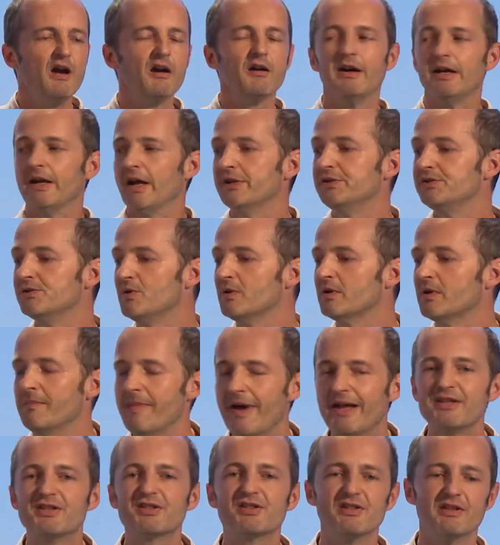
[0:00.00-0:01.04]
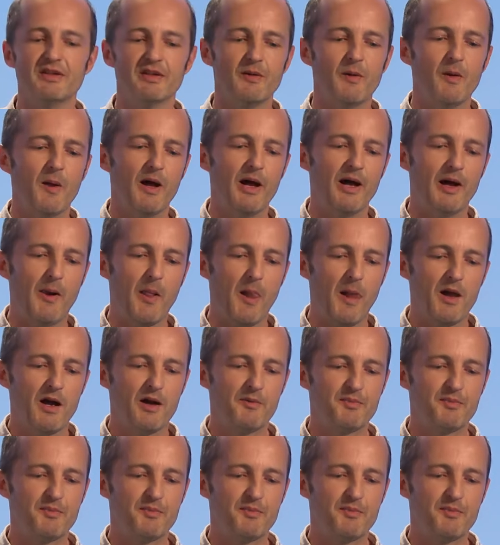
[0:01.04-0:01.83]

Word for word: All right, I do want to mention uh,